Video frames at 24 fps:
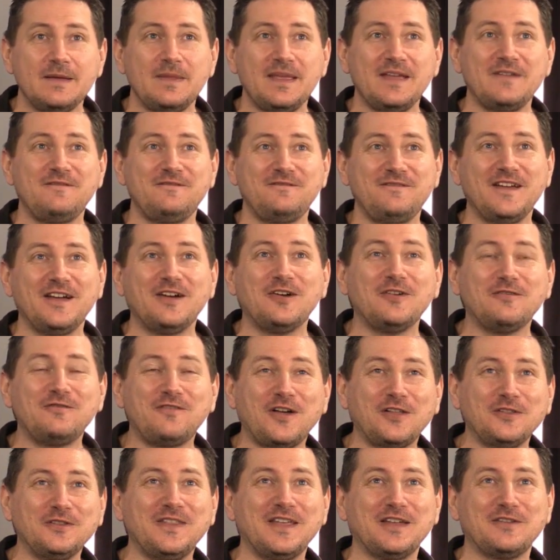it fell,
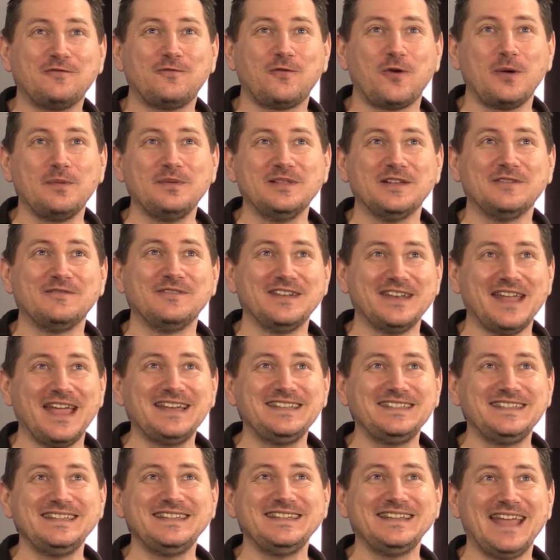followed that formula of a
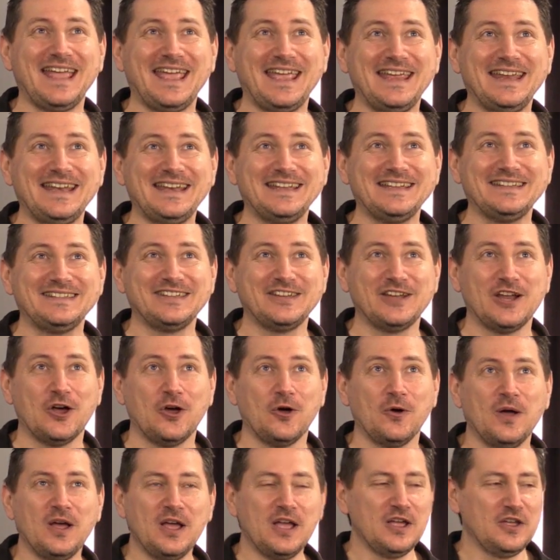1980s you
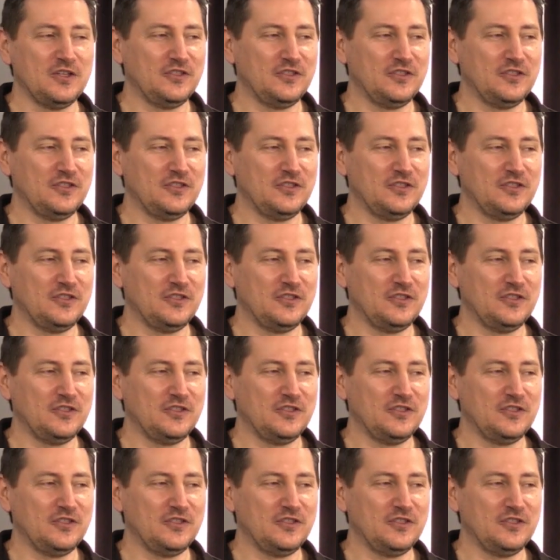know